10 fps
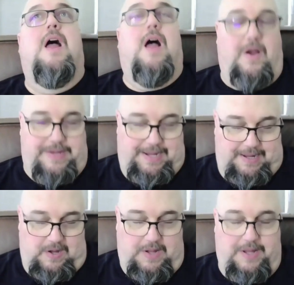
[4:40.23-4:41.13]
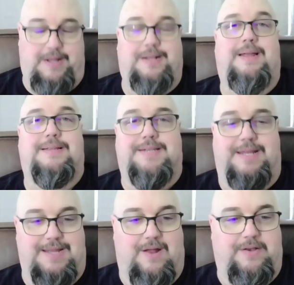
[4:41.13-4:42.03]
Okay, let's get
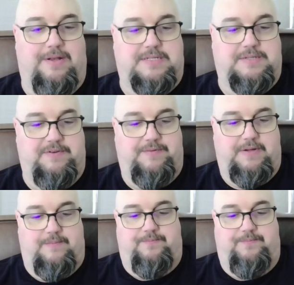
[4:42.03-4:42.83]
down to this review.